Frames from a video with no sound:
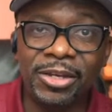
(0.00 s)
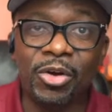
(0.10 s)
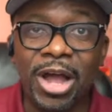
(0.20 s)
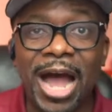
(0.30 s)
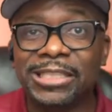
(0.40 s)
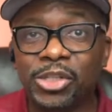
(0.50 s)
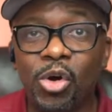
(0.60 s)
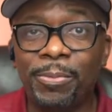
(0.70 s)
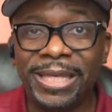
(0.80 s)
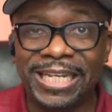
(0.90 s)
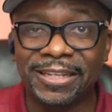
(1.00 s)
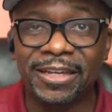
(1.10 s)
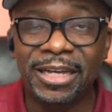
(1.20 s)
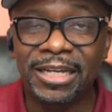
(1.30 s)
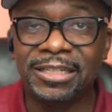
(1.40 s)
you know, God told me that
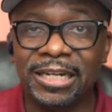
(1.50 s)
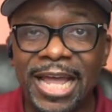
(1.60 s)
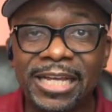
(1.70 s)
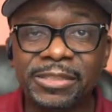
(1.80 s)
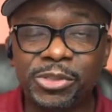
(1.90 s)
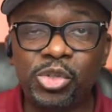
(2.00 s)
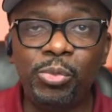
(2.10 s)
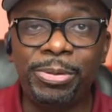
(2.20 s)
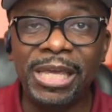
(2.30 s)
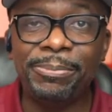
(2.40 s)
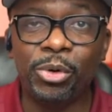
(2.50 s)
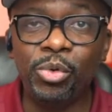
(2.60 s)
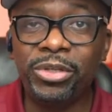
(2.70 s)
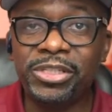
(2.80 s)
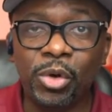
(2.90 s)
the the next two people
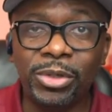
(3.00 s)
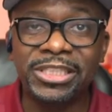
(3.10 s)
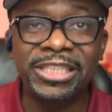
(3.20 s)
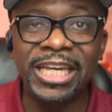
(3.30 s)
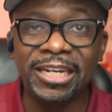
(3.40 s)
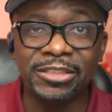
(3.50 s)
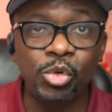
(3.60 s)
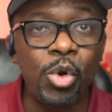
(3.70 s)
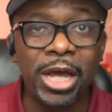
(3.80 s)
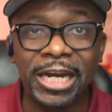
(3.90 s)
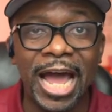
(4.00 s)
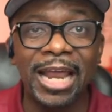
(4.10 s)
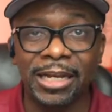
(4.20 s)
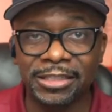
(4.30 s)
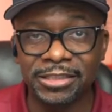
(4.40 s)
who sow a seed of two hundred
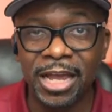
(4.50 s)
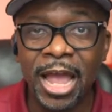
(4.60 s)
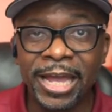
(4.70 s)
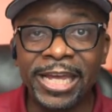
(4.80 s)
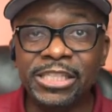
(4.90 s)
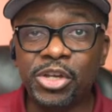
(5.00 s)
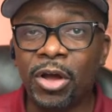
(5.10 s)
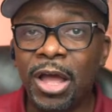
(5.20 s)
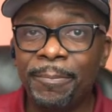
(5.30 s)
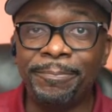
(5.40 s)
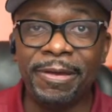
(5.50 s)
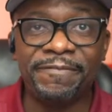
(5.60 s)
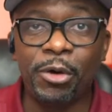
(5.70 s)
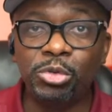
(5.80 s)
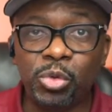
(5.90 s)
dollars, He's going
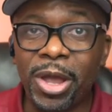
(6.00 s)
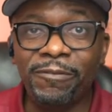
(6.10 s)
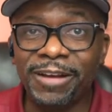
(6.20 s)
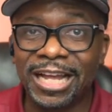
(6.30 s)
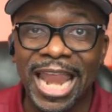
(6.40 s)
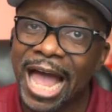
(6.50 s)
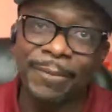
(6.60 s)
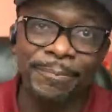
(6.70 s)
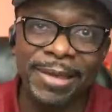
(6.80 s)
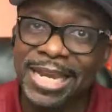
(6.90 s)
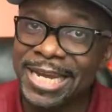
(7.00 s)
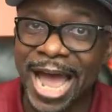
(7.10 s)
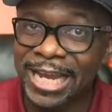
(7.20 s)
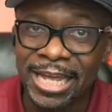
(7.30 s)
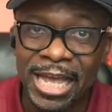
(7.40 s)
before twelve o'clock
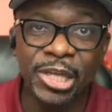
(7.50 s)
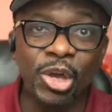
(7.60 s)
midnight.